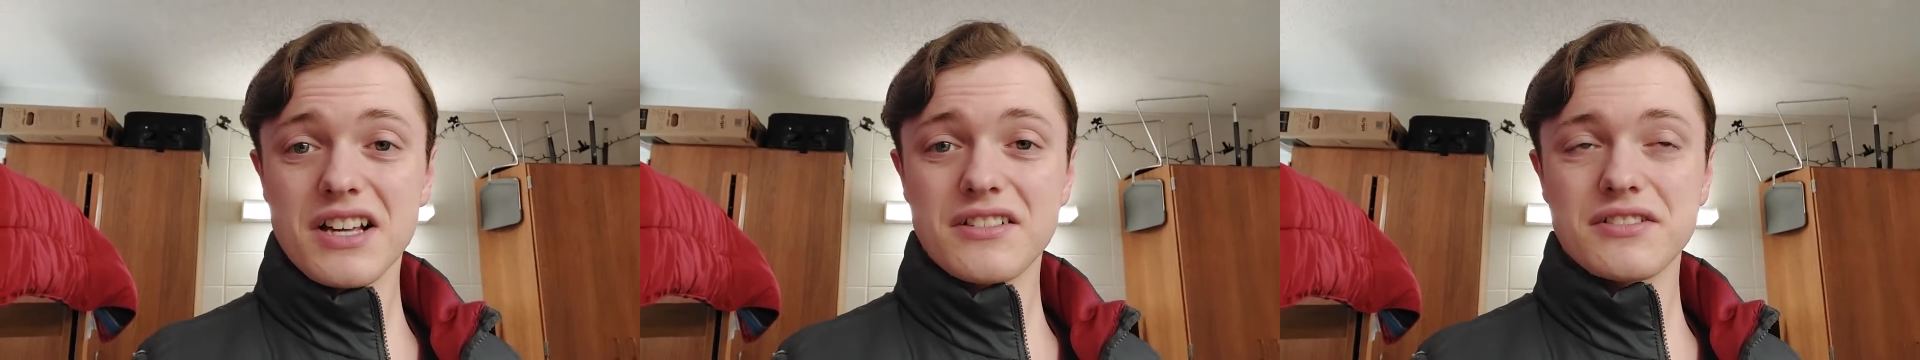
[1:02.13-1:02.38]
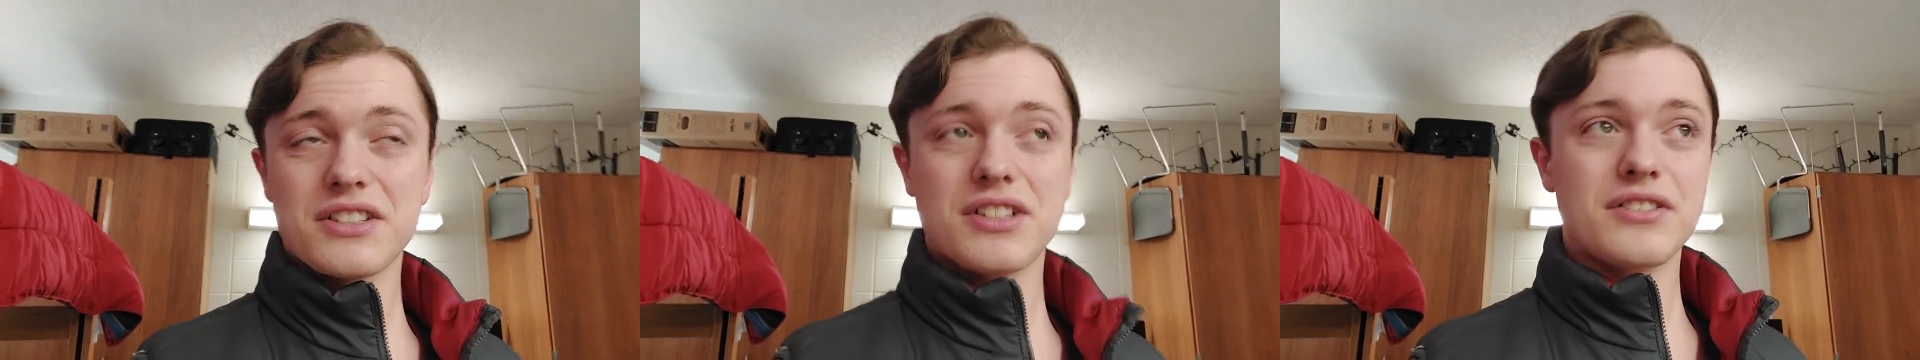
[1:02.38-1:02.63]
I
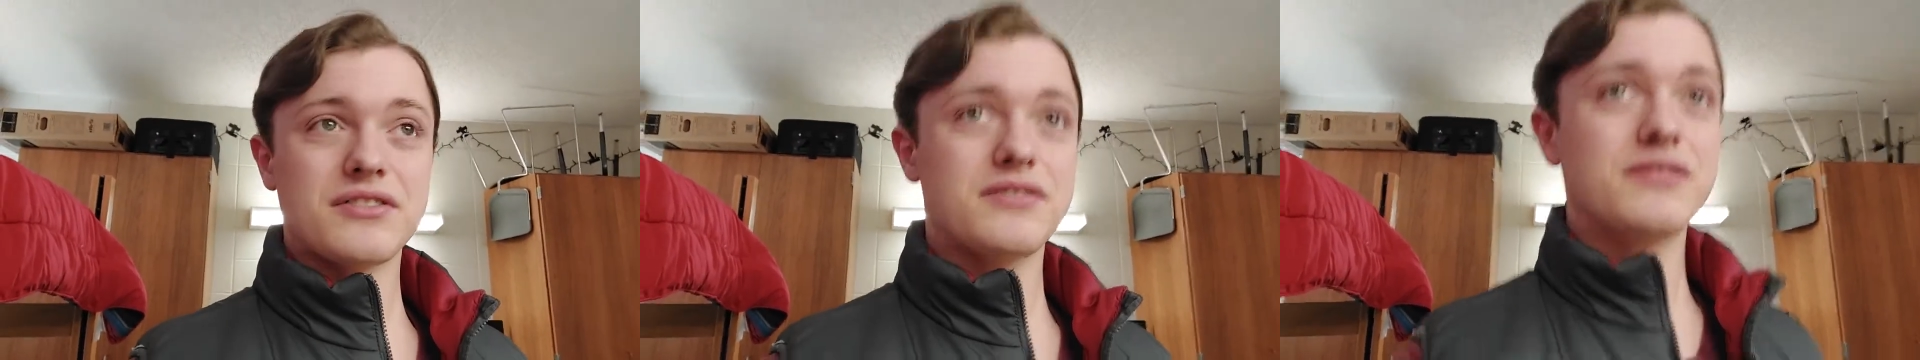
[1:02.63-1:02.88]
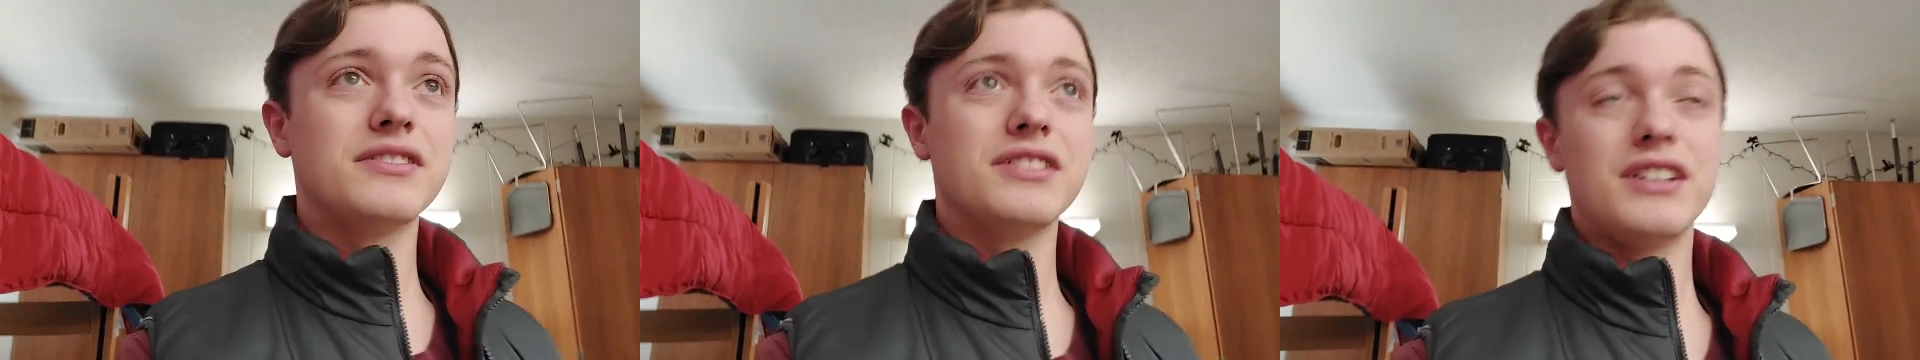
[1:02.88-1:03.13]
don't know.
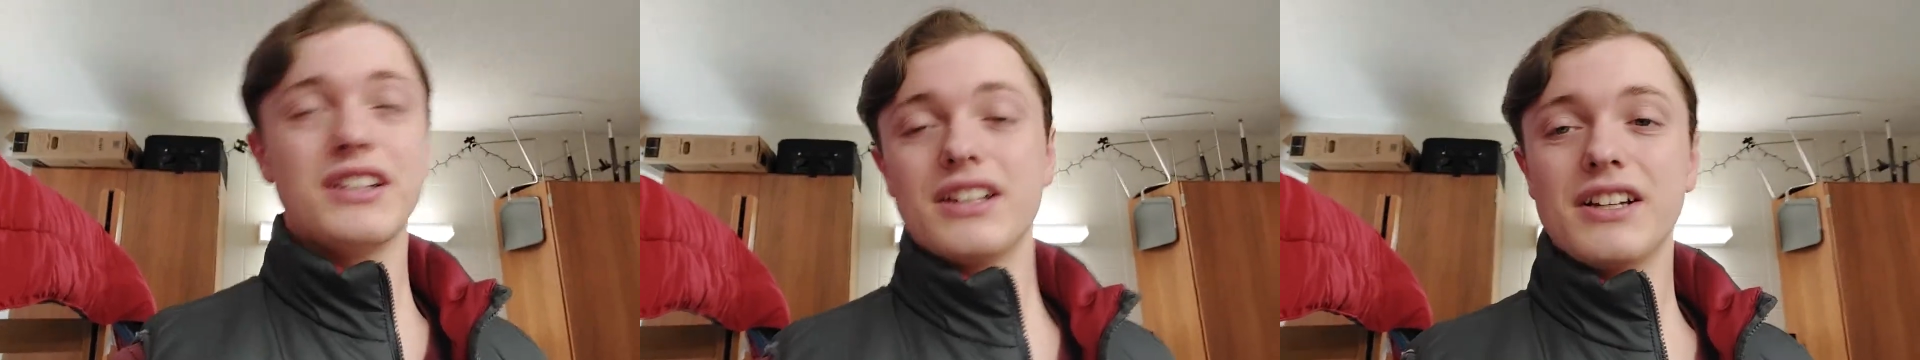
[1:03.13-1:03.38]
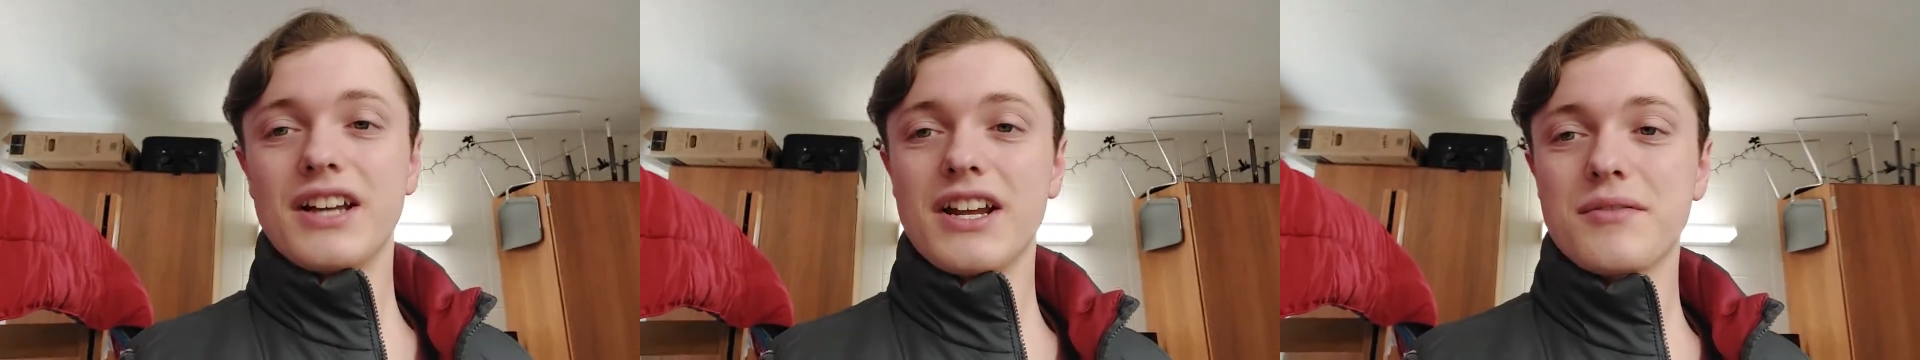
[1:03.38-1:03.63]

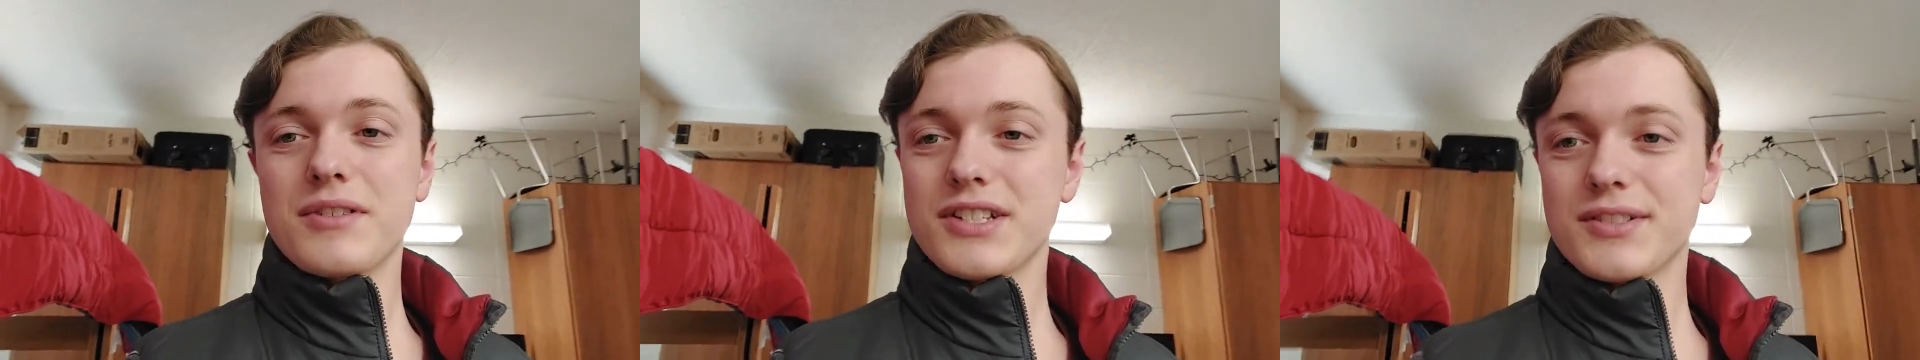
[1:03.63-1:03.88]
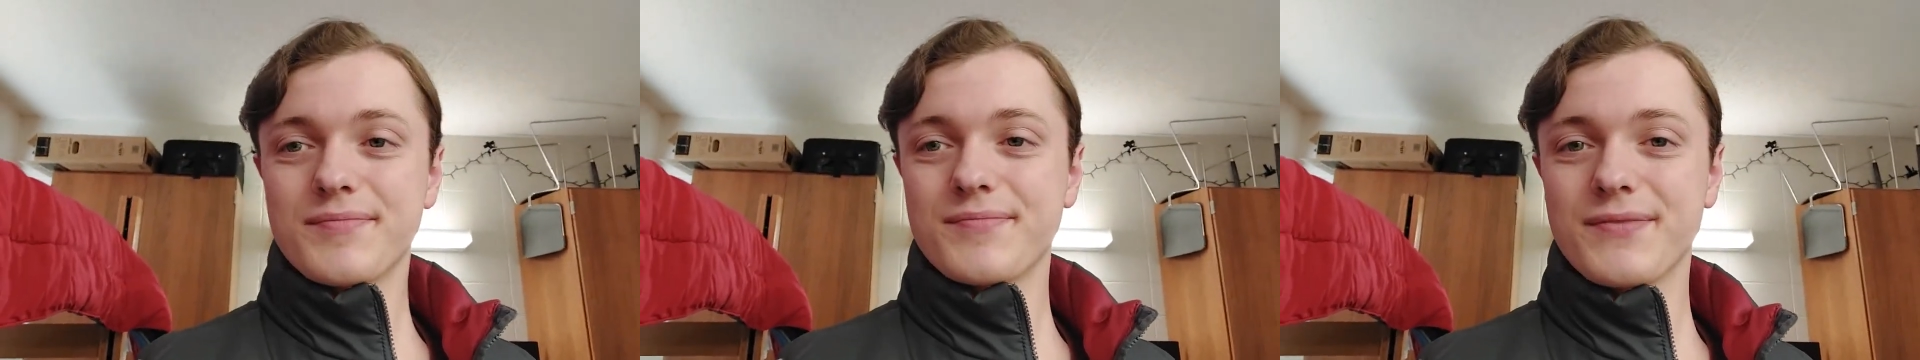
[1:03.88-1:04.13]

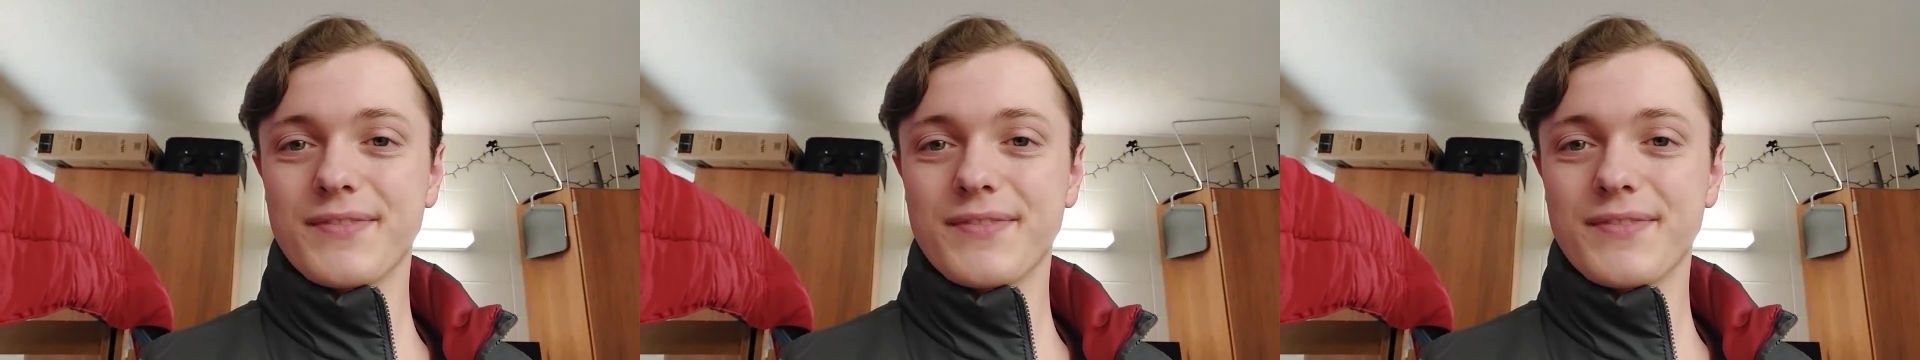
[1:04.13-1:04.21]
Anyways,